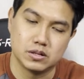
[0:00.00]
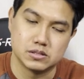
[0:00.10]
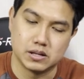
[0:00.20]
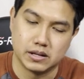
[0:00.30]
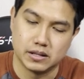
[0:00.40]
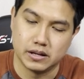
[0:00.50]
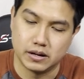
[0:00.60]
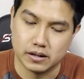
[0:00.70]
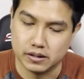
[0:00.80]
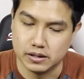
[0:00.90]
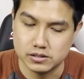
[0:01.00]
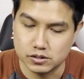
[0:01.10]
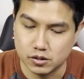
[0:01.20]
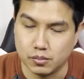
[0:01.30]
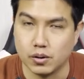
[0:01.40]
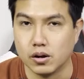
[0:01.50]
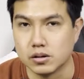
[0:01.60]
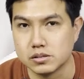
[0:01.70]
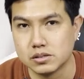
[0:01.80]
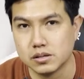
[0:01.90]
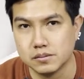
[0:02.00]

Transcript: design their distro blocks